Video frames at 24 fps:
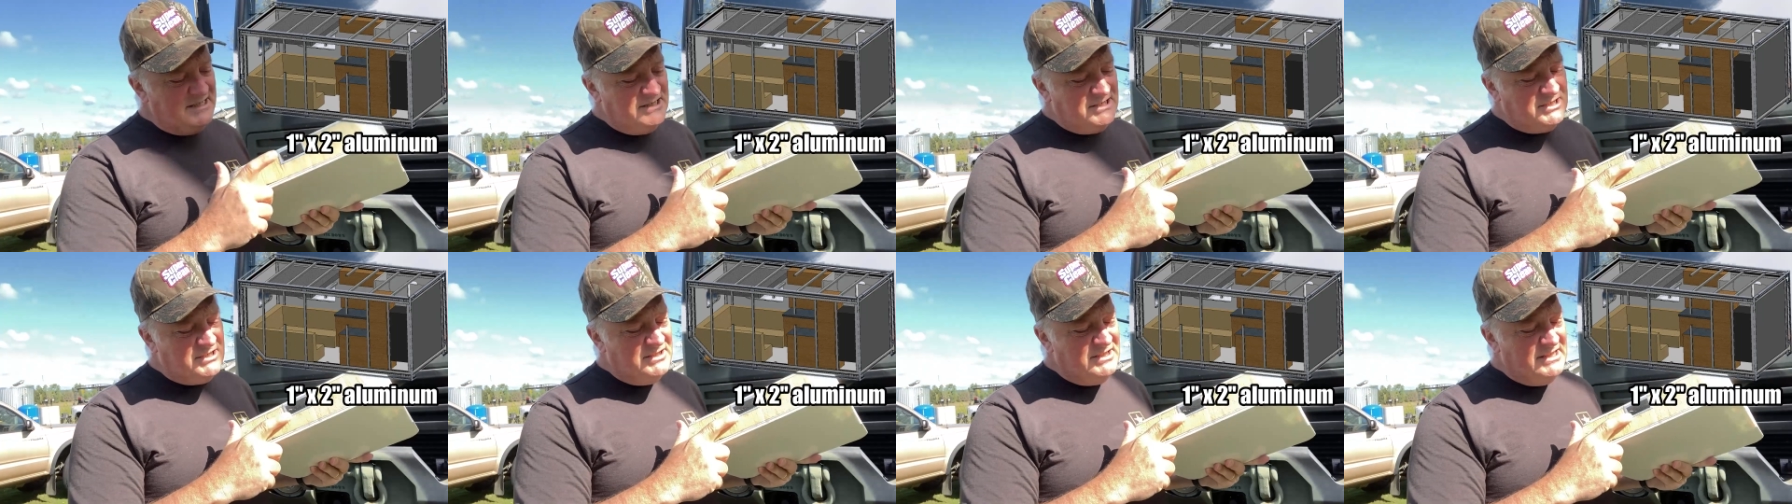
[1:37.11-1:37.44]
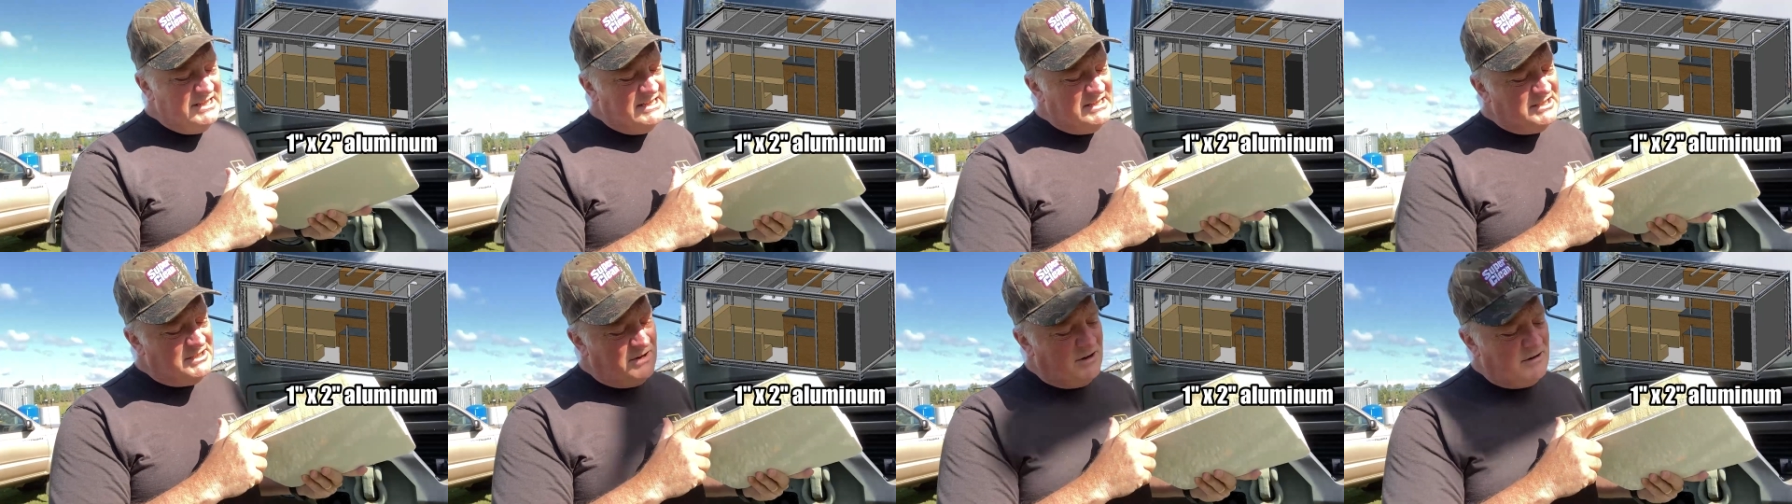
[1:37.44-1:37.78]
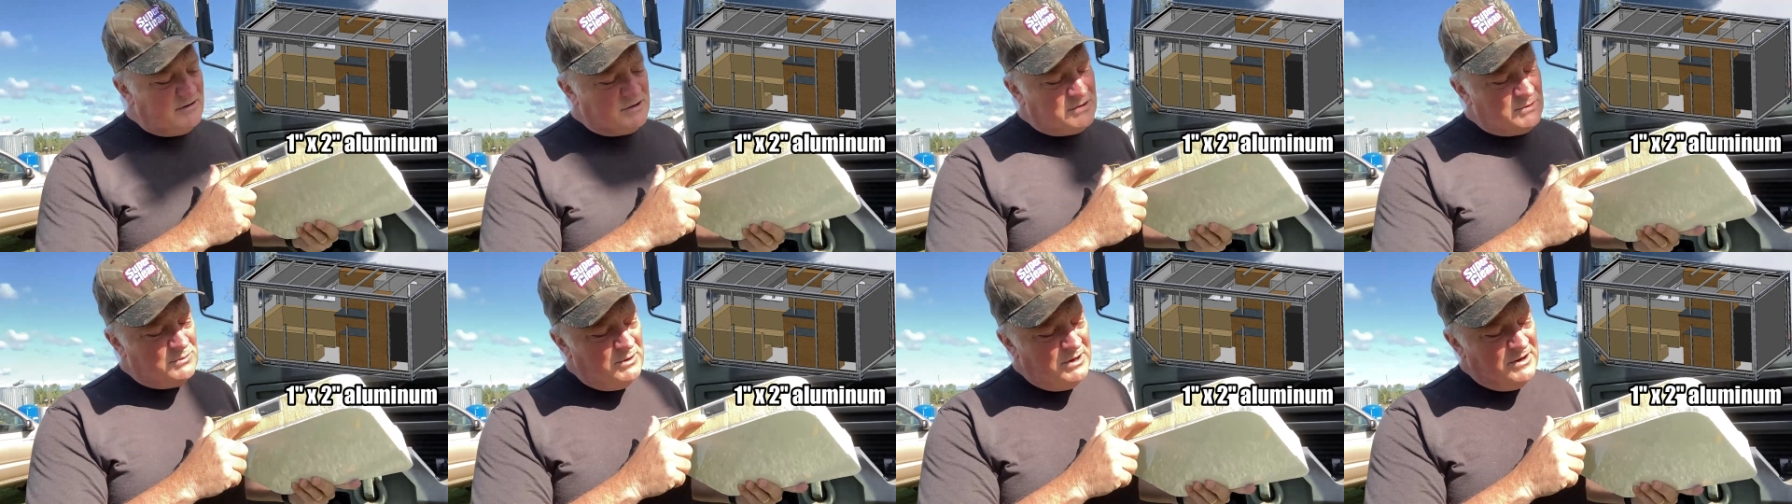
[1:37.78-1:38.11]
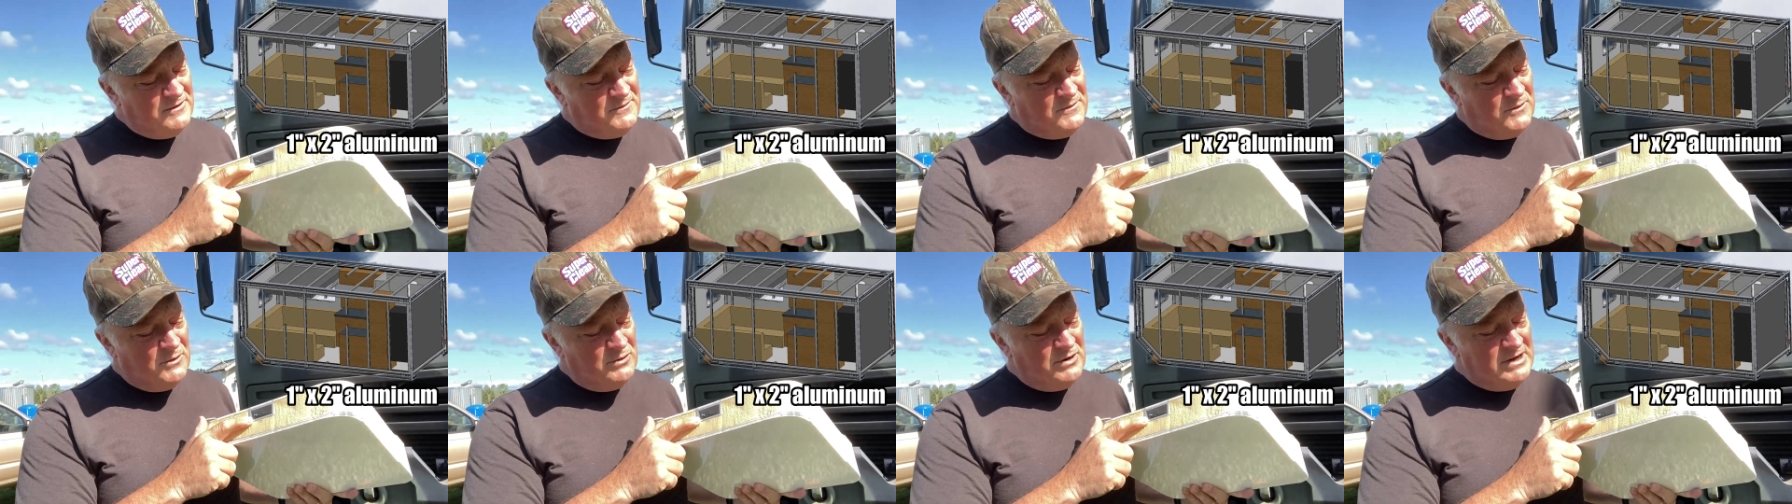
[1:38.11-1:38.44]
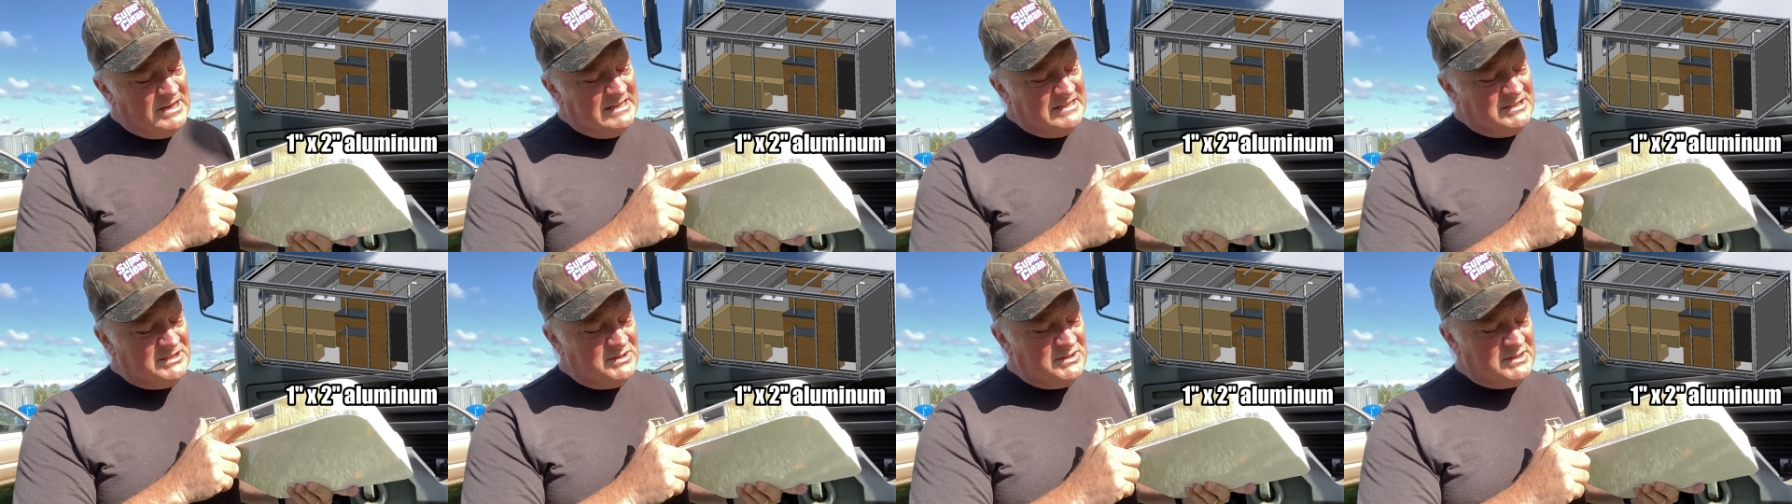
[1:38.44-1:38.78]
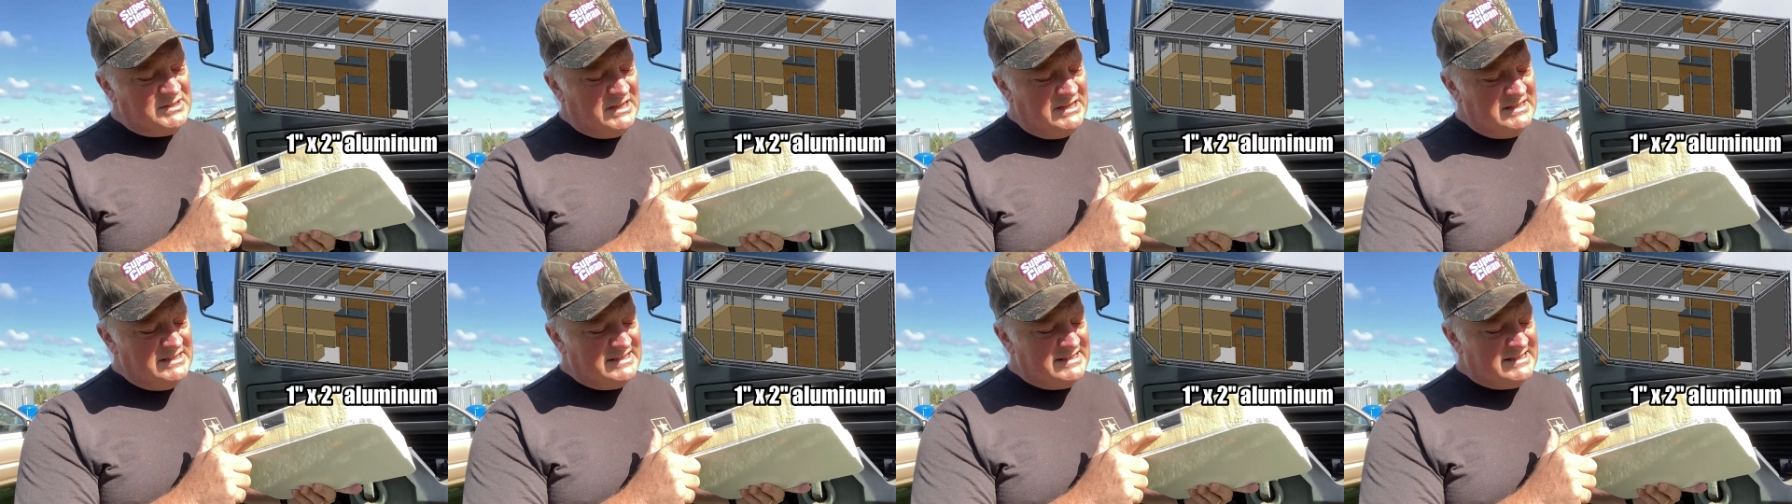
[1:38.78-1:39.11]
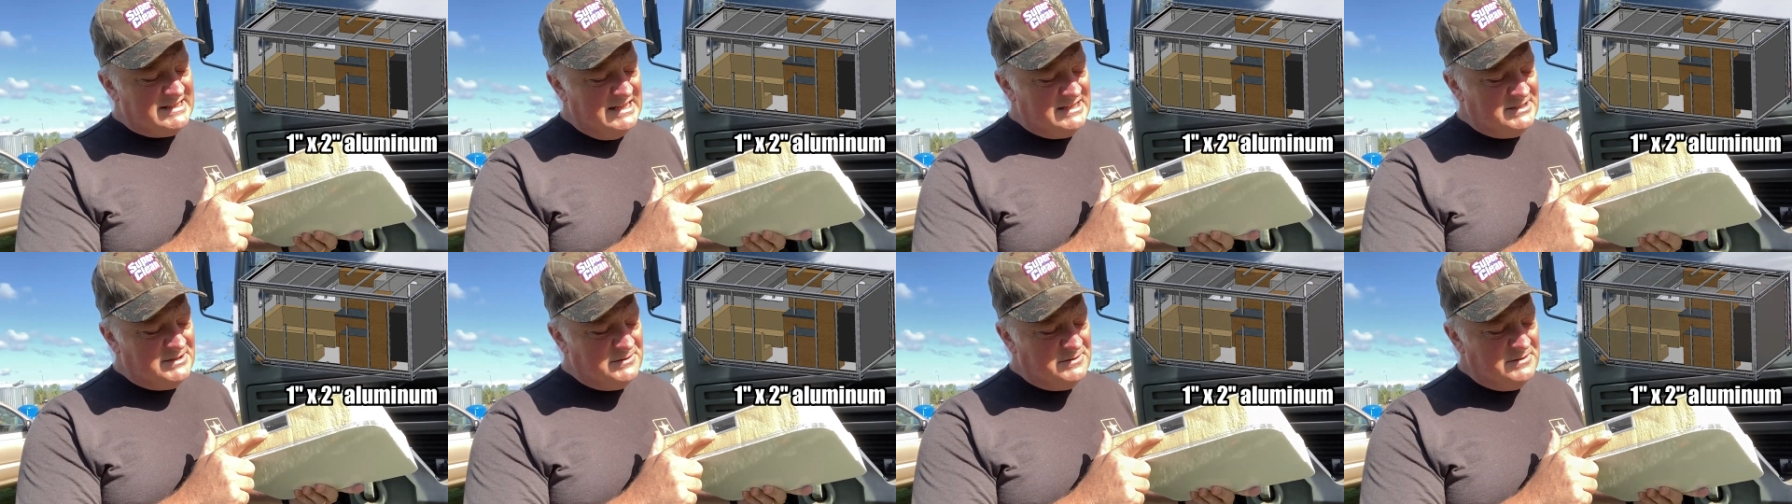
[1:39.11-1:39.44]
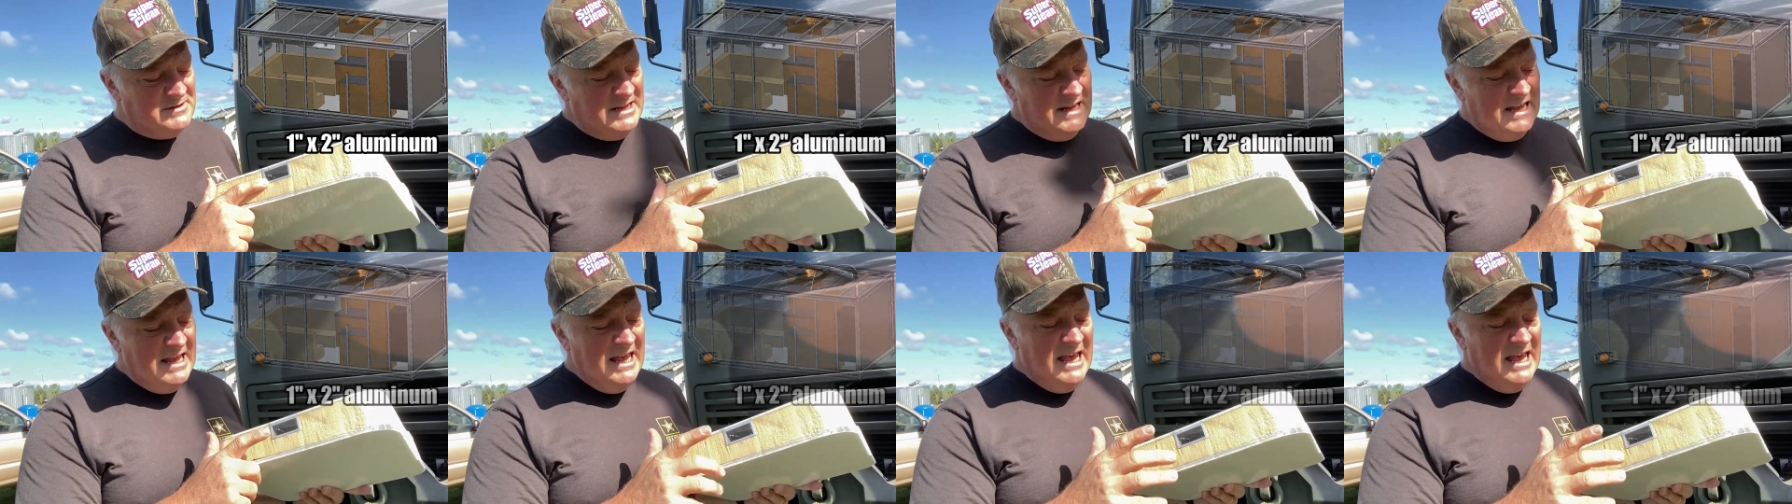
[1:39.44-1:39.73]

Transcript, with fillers: Each of these are 24 inches on center.